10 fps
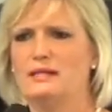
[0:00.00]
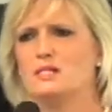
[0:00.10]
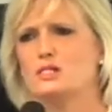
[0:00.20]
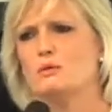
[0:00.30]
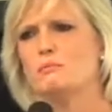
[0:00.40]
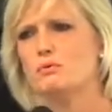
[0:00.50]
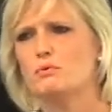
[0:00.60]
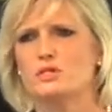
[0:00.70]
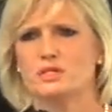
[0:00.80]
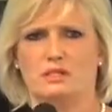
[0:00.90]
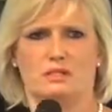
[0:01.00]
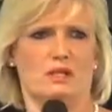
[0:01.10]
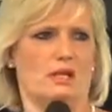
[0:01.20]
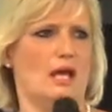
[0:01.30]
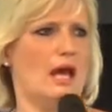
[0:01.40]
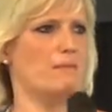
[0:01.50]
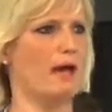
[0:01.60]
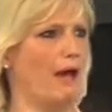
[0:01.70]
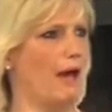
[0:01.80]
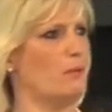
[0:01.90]
it's so important
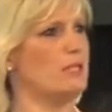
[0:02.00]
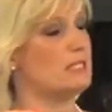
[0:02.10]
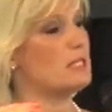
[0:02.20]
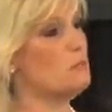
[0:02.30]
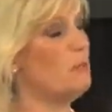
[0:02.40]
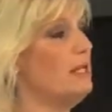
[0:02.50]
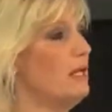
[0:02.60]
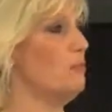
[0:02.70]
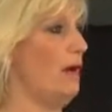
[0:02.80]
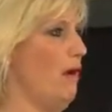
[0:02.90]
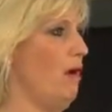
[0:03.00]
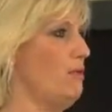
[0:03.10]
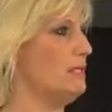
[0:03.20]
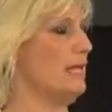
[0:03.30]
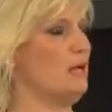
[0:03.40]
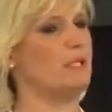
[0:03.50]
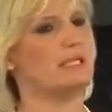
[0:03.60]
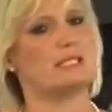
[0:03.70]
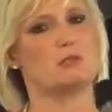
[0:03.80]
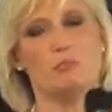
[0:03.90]
about how we speak about others, how we
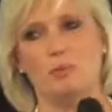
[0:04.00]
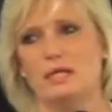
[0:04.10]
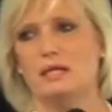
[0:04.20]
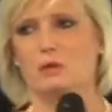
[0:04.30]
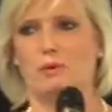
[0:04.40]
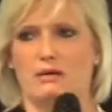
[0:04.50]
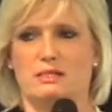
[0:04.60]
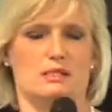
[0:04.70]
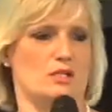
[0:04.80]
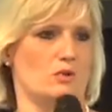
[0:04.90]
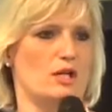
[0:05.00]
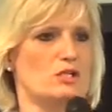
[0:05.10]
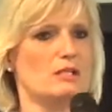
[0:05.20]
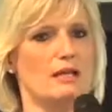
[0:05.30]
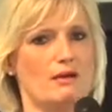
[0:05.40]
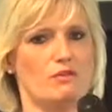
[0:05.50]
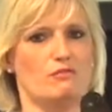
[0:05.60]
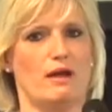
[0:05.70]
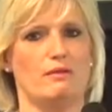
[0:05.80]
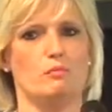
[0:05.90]
speak about situations. I love the
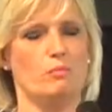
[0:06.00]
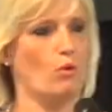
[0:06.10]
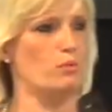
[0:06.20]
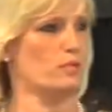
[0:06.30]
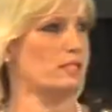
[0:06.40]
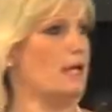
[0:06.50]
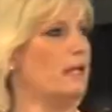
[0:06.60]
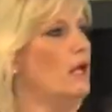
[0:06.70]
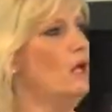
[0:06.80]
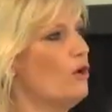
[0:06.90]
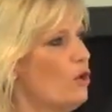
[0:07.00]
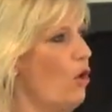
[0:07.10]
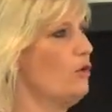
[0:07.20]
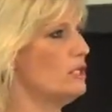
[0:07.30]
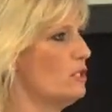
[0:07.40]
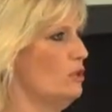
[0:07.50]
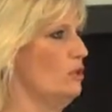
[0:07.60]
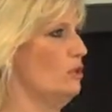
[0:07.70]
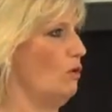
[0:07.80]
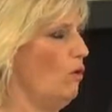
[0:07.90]
fact that Bob will say, God is
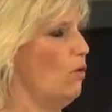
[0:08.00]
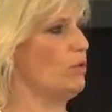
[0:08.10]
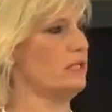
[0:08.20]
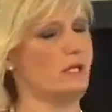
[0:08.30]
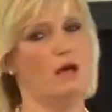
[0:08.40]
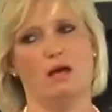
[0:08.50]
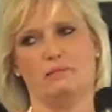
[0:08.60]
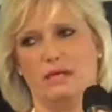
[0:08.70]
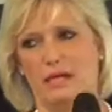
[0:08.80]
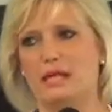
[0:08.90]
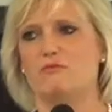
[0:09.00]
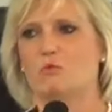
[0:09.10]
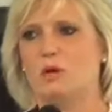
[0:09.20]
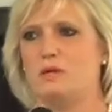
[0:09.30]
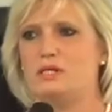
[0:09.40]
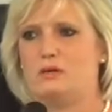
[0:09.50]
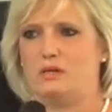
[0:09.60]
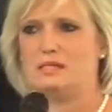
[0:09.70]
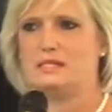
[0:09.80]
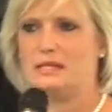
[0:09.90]
good all the time, even when we don't
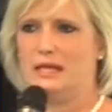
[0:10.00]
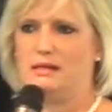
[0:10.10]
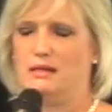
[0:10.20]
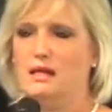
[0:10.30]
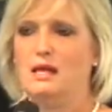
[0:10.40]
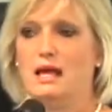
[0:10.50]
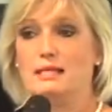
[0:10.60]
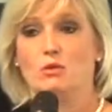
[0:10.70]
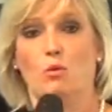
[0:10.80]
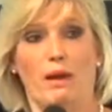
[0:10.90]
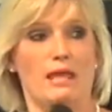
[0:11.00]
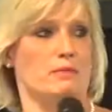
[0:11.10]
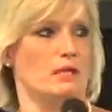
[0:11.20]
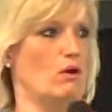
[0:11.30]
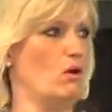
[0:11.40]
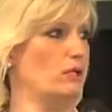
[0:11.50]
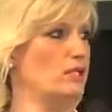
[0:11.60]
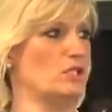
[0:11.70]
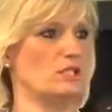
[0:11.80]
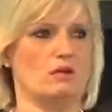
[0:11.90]
understand it. He's not blaming God.
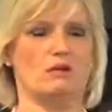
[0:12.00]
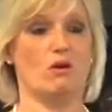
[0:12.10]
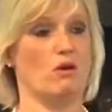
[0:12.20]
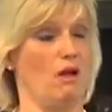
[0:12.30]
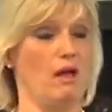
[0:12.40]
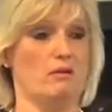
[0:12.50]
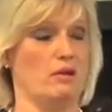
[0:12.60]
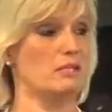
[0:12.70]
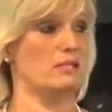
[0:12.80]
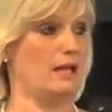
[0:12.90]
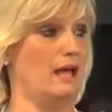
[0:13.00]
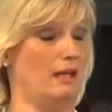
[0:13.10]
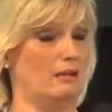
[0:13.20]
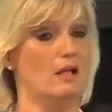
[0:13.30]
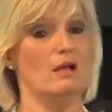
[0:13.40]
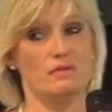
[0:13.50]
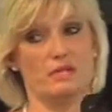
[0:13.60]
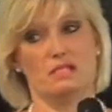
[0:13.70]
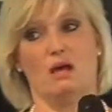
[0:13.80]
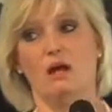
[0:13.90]
He's just going, God, I don't understand
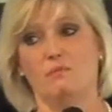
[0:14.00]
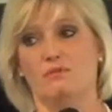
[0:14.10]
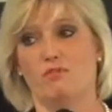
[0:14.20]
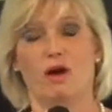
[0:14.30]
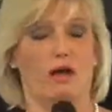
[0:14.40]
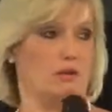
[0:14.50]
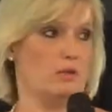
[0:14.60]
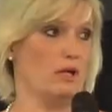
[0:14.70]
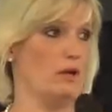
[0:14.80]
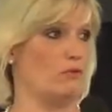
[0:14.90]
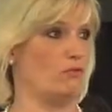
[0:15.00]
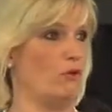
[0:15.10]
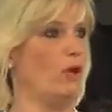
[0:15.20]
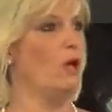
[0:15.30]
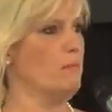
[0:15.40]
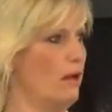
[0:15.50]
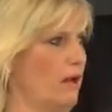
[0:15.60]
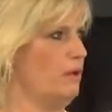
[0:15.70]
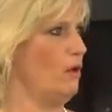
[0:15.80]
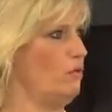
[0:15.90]
this time of fire that we're going through, but
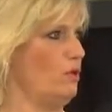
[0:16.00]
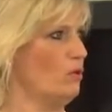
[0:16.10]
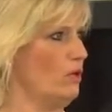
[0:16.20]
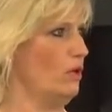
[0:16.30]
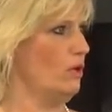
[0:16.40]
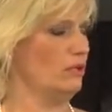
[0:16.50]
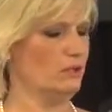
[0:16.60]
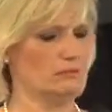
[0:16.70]
I know that you're good.